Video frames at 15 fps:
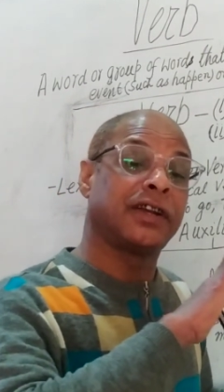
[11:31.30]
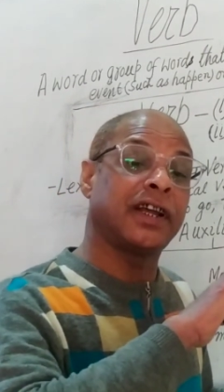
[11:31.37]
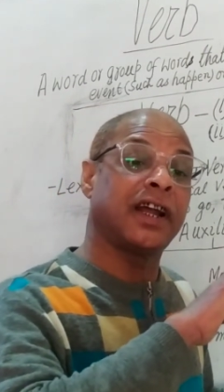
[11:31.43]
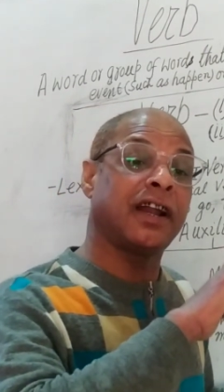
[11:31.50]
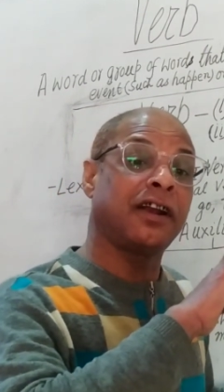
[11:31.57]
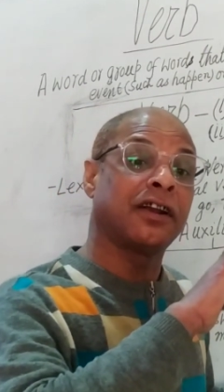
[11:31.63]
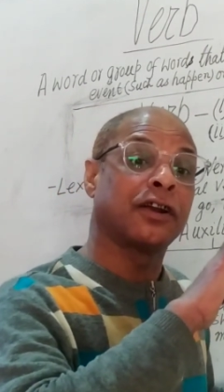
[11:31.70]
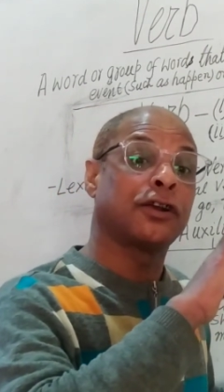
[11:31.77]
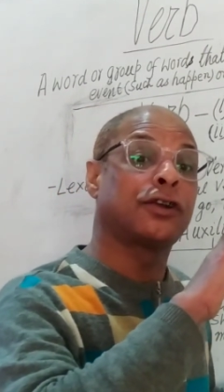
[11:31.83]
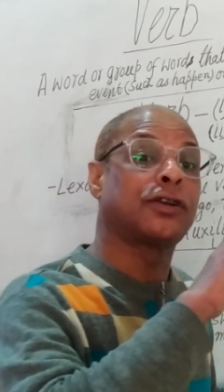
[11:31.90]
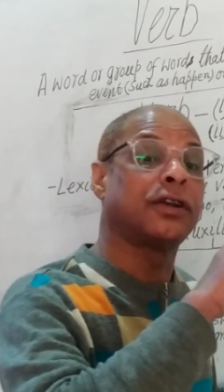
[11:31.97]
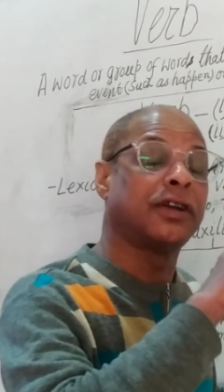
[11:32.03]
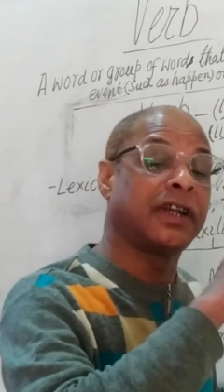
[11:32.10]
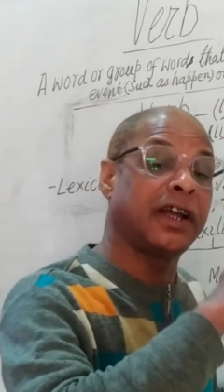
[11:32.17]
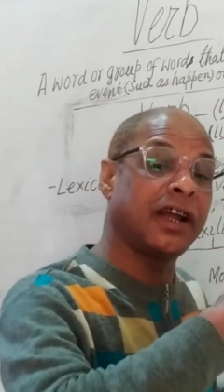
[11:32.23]

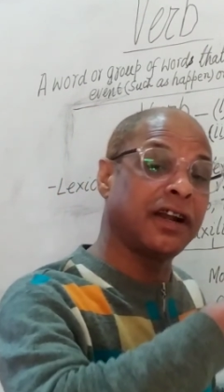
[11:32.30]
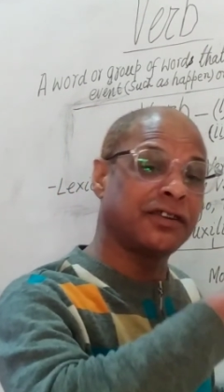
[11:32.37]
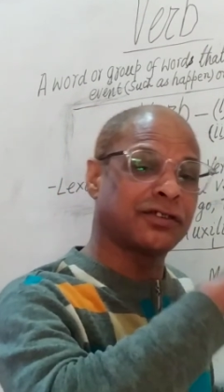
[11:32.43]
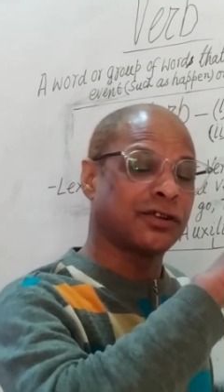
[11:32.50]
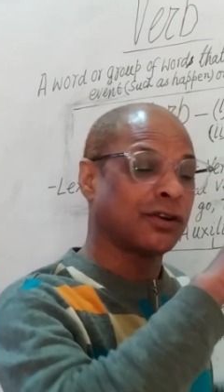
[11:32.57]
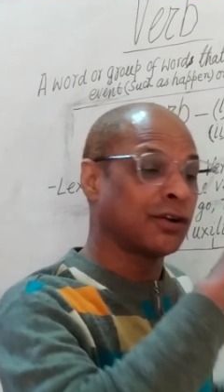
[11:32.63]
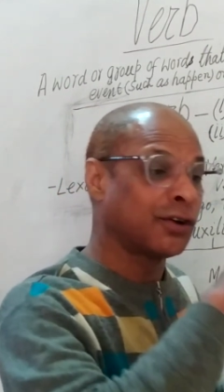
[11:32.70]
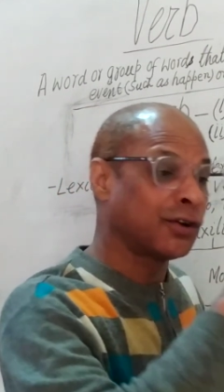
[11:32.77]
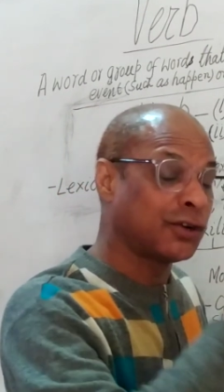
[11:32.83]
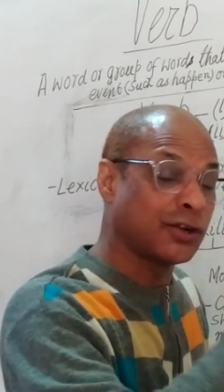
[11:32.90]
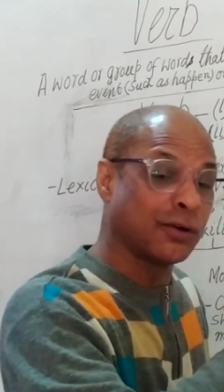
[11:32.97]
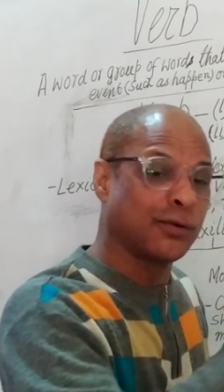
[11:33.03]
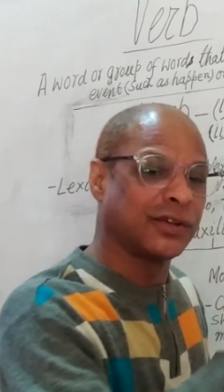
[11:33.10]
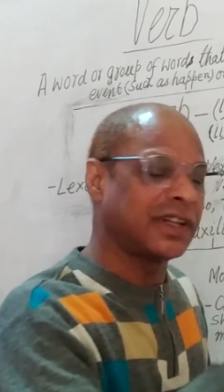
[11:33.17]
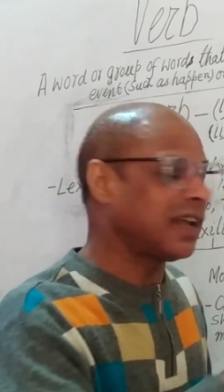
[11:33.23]

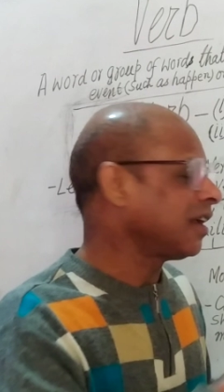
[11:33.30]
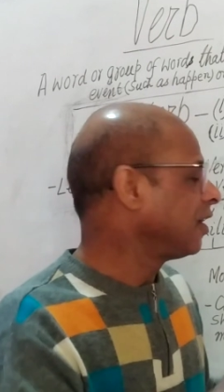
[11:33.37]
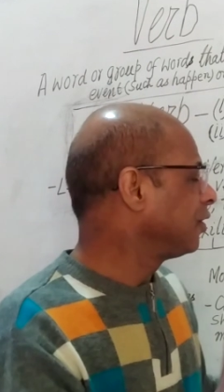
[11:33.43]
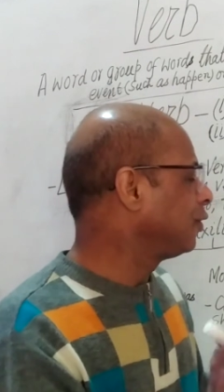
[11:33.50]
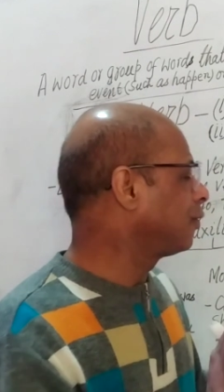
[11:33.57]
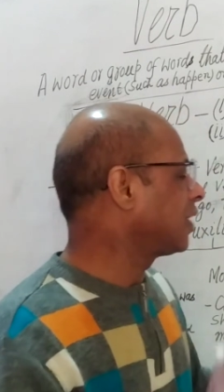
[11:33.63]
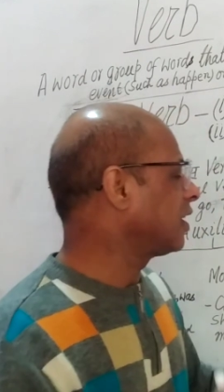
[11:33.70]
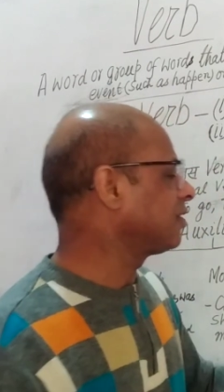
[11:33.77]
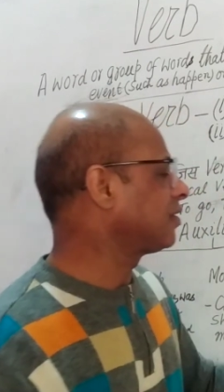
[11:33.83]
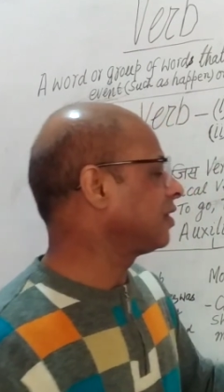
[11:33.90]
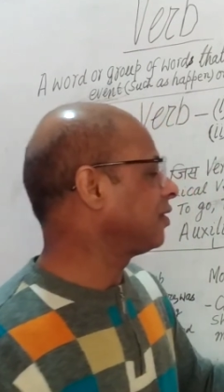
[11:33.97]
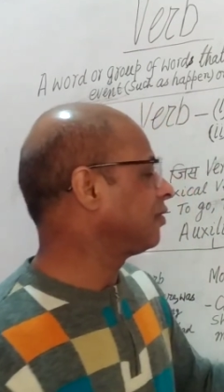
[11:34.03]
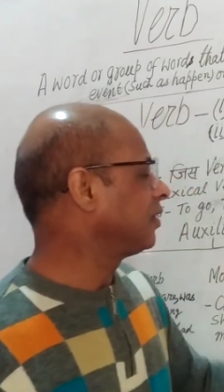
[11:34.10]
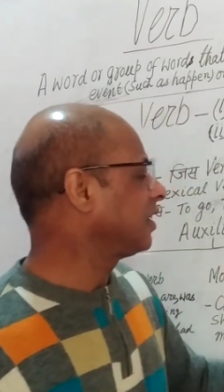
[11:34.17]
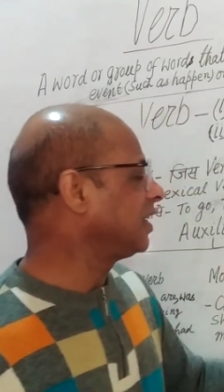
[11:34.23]
to go there. You can't
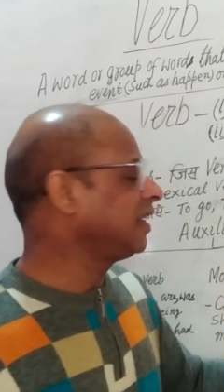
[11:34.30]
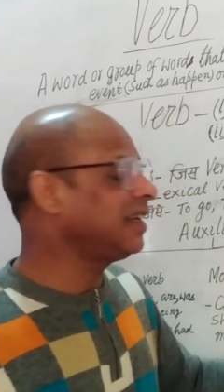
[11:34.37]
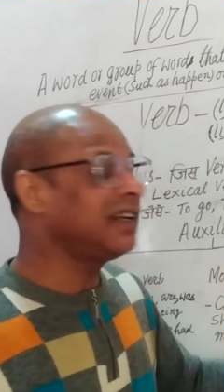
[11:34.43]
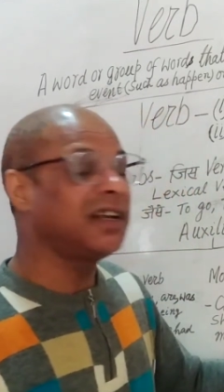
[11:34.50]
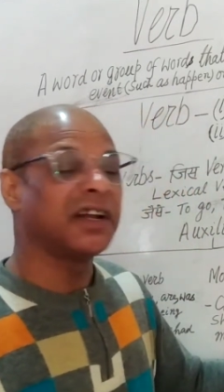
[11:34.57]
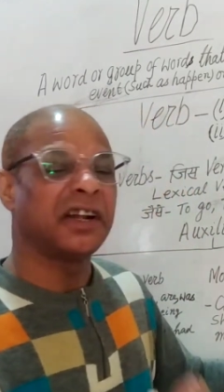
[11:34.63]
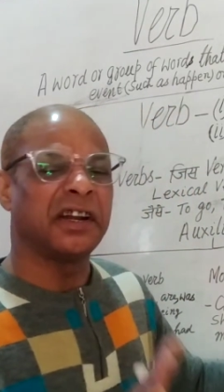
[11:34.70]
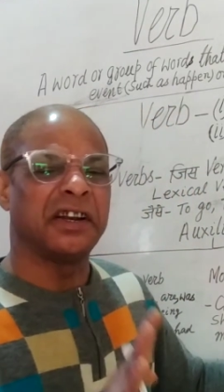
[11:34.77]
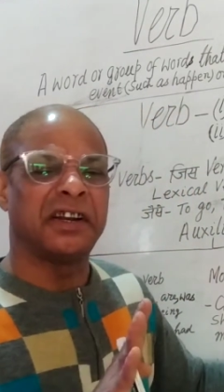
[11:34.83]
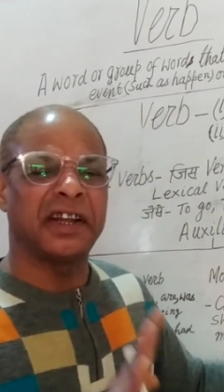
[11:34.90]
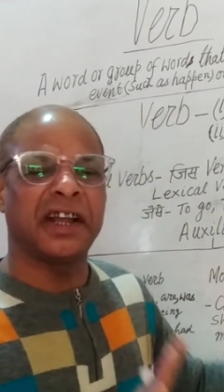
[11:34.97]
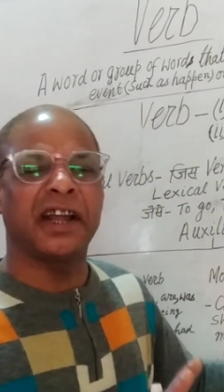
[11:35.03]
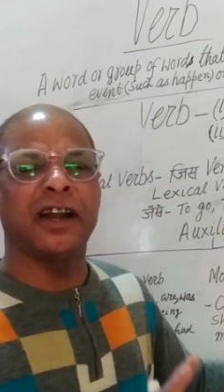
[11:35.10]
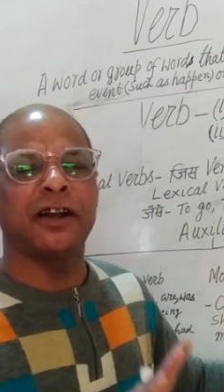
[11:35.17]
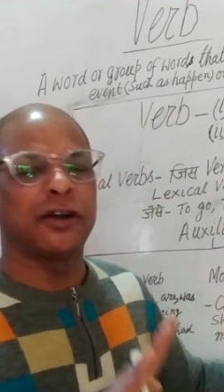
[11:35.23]
say he
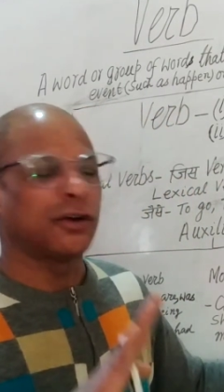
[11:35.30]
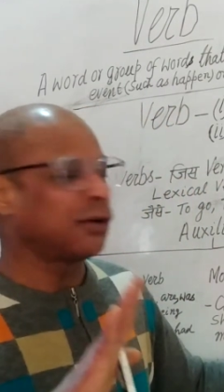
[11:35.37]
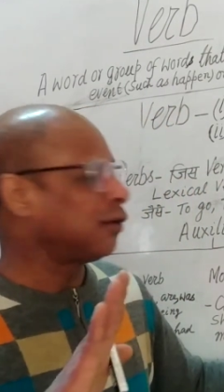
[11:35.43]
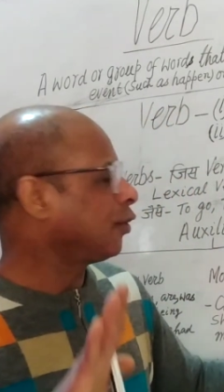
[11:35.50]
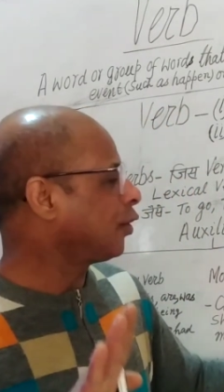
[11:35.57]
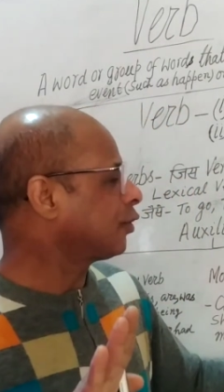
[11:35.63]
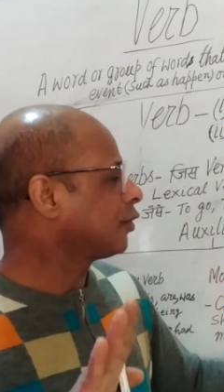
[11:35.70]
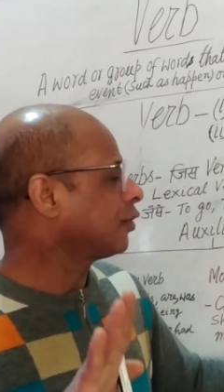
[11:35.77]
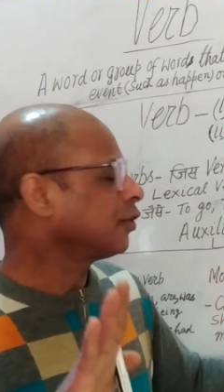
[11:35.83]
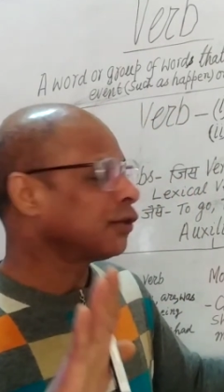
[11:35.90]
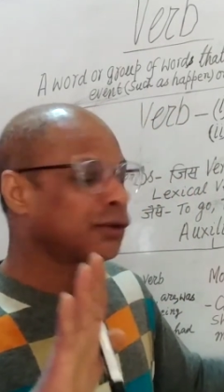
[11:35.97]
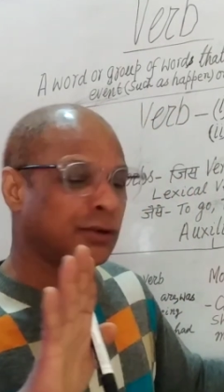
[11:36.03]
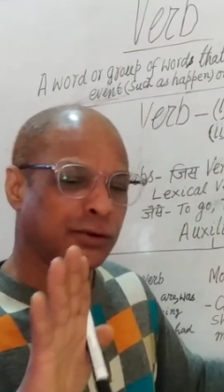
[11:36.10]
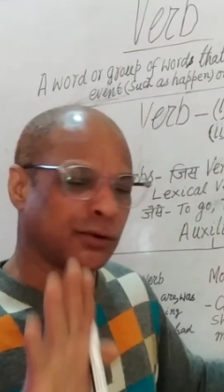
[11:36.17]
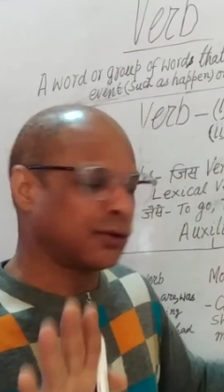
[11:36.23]
dared not
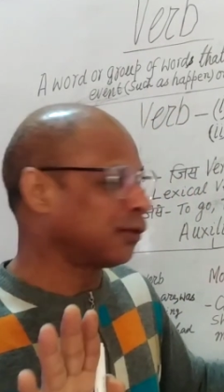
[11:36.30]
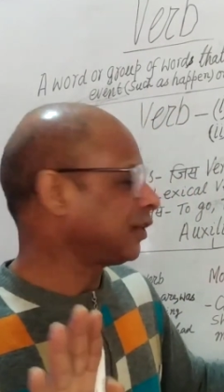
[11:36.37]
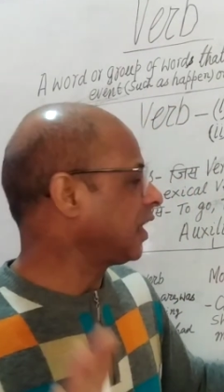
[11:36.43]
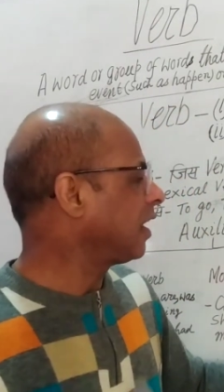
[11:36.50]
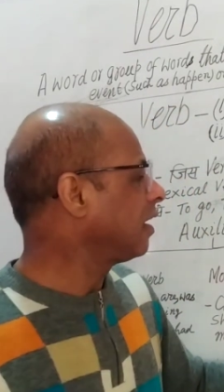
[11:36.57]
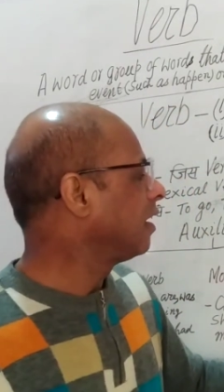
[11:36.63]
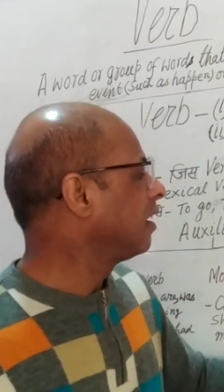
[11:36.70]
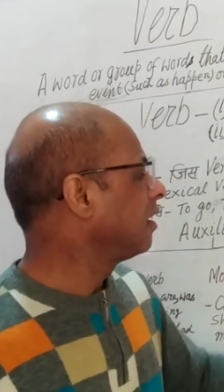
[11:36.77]
to go there.